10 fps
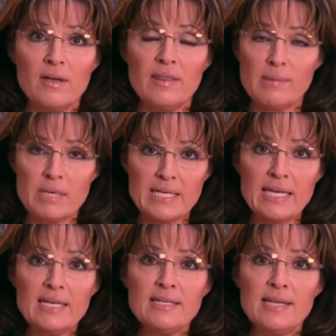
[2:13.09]
They
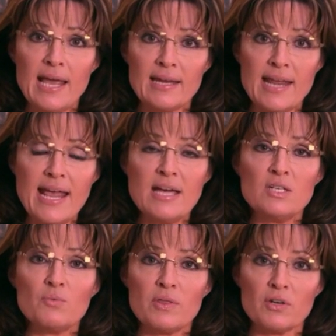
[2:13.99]
begin and
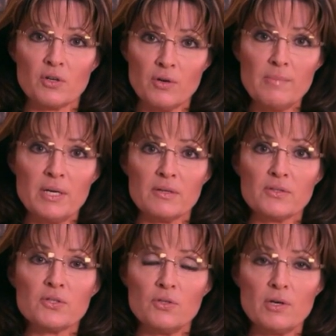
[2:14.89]
end with the
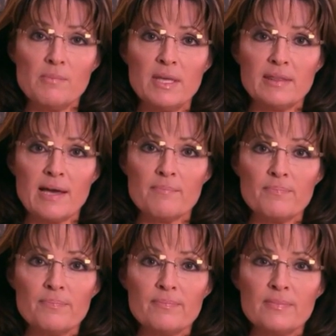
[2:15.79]
criminals who commit them,
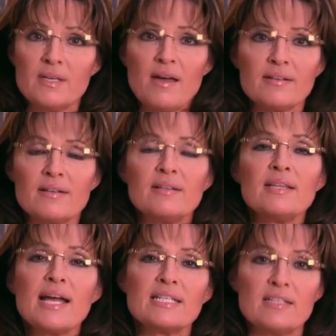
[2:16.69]
not
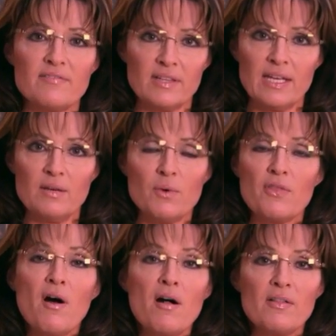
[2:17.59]
collectively with
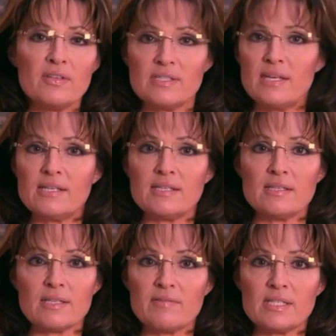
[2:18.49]
all the
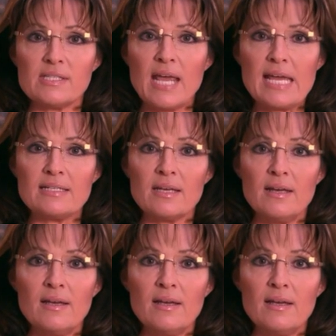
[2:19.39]
citizens of a state,